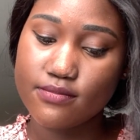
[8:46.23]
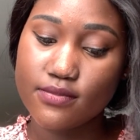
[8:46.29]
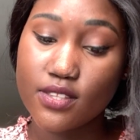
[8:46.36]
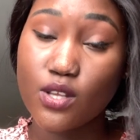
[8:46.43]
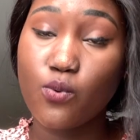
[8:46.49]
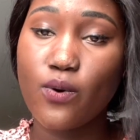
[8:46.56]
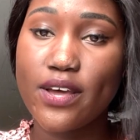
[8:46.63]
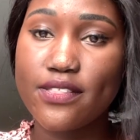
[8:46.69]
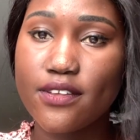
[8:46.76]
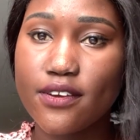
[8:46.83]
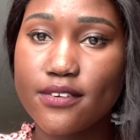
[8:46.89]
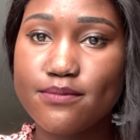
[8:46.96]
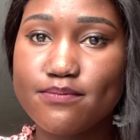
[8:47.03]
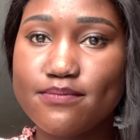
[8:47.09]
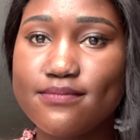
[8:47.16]
The
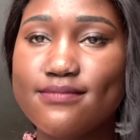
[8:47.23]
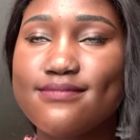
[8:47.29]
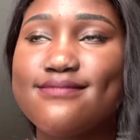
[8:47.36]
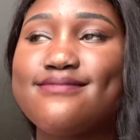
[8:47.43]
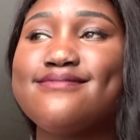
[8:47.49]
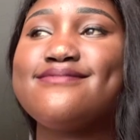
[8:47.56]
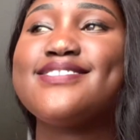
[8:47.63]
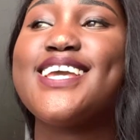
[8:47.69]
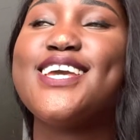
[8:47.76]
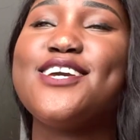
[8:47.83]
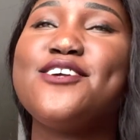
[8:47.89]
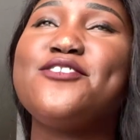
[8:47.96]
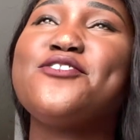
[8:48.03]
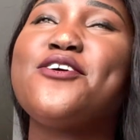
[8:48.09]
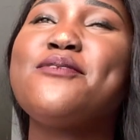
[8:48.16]
weather.
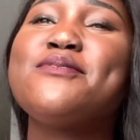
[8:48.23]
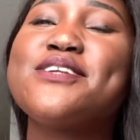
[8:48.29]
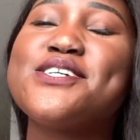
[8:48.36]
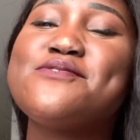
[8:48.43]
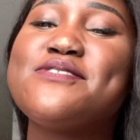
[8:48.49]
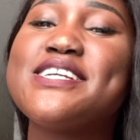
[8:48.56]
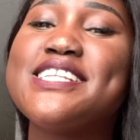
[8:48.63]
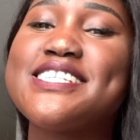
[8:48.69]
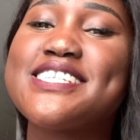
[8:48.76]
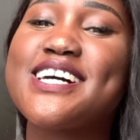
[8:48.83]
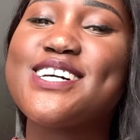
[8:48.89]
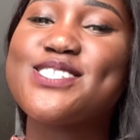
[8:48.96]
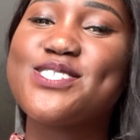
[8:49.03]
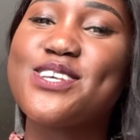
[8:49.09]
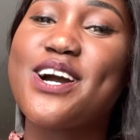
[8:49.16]
Nobody really
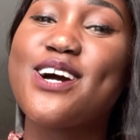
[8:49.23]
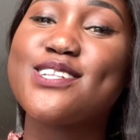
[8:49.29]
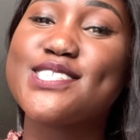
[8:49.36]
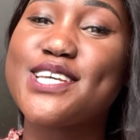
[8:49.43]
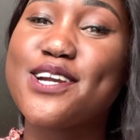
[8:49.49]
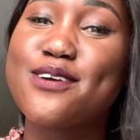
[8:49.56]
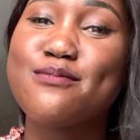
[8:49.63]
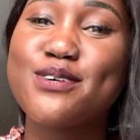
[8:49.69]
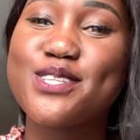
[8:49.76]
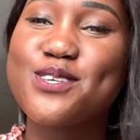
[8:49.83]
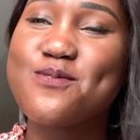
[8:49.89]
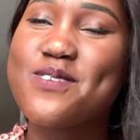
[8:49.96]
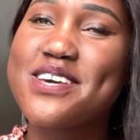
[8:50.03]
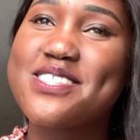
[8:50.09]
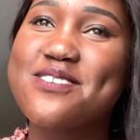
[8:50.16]
tells you how terrible the
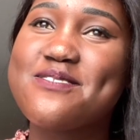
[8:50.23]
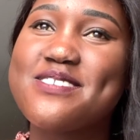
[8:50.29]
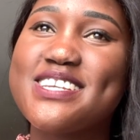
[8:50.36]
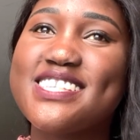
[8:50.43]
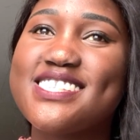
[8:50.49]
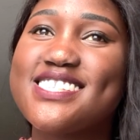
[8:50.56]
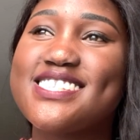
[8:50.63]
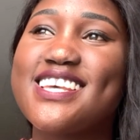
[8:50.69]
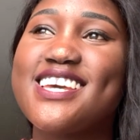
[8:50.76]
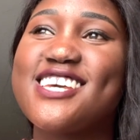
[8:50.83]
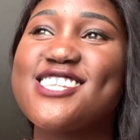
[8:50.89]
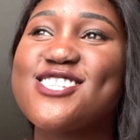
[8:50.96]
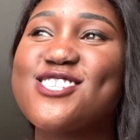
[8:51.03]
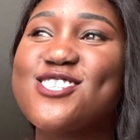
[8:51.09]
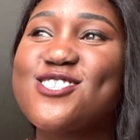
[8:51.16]
weather is.
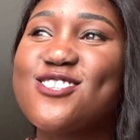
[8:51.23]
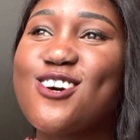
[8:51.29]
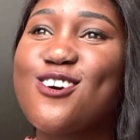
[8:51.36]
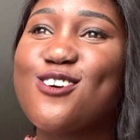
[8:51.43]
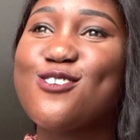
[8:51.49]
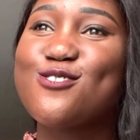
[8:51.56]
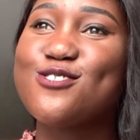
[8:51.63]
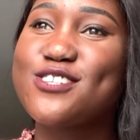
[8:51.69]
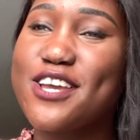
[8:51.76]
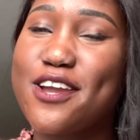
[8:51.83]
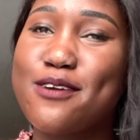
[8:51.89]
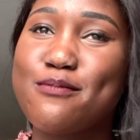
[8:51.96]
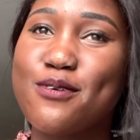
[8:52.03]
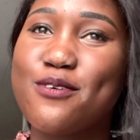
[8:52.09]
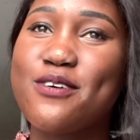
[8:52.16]
It's so
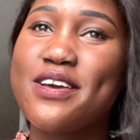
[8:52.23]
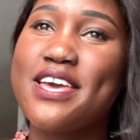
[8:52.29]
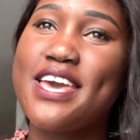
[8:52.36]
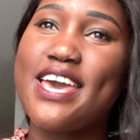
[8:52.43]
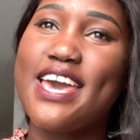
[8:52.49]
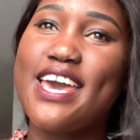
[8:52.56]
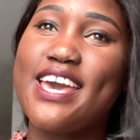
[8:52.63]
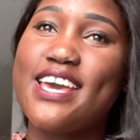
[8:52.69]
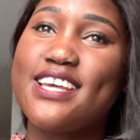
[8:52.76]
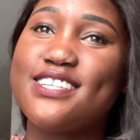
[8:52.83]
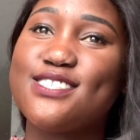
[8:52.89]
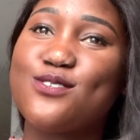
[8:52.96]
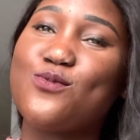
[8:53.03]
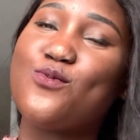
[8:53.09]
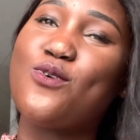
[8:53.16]
terrible,
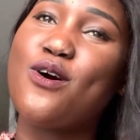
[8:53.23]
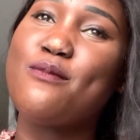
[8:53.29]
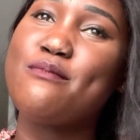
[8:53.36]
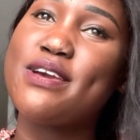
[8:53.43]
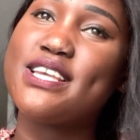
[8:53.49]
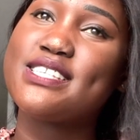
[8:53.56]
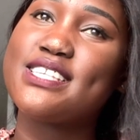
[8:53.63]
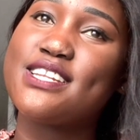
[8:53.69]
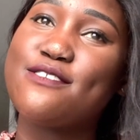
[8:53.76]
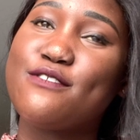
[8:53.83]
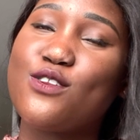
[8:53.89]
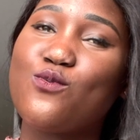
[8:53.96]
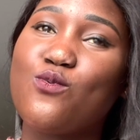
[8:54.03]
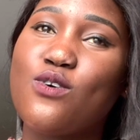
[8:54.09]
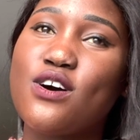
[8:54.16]
and what makes it
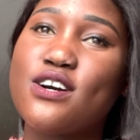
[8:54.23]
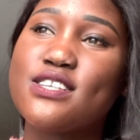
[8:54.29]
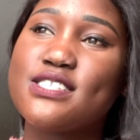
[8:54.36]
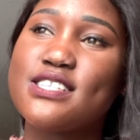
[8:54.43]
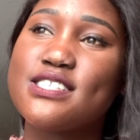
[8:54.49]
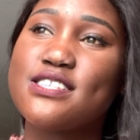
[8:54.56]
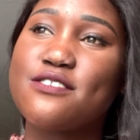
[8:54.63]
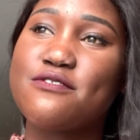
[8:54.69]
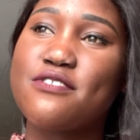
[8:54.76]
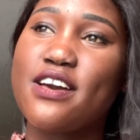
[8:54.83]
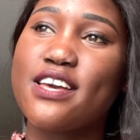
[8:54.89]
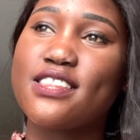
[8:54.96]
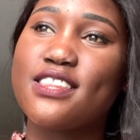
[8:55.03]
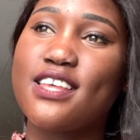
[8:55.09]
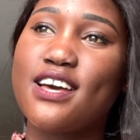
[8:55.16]
even worse is the
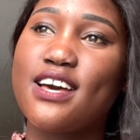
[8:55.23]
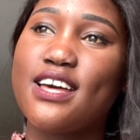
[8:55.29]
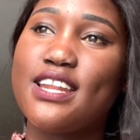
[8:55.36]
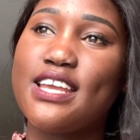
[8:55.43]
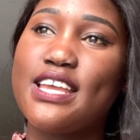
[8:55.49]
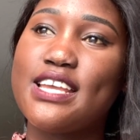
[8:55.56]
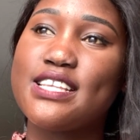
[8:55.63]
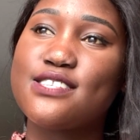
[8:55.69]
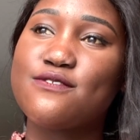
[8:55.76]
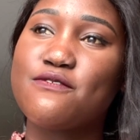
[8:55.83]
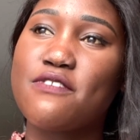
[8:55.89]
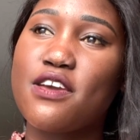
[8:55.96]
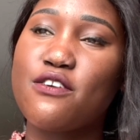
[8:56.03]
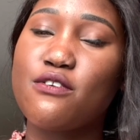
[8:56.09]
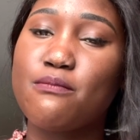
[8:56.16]
fact that it's
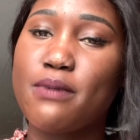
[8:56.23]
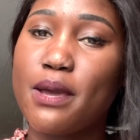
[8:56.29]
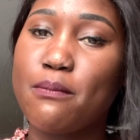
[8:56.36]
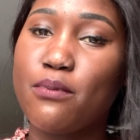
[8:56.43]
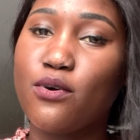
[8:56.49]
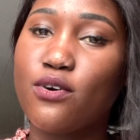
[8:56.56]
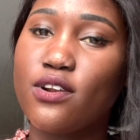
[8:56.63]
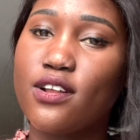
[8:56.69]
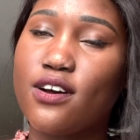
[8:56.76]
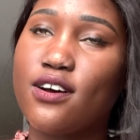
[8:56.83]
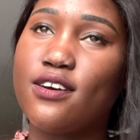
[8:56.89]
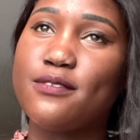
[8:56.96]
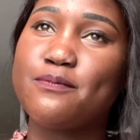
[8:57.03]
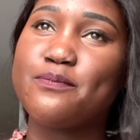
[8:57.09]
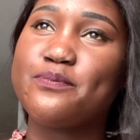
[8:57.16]
very bipolar.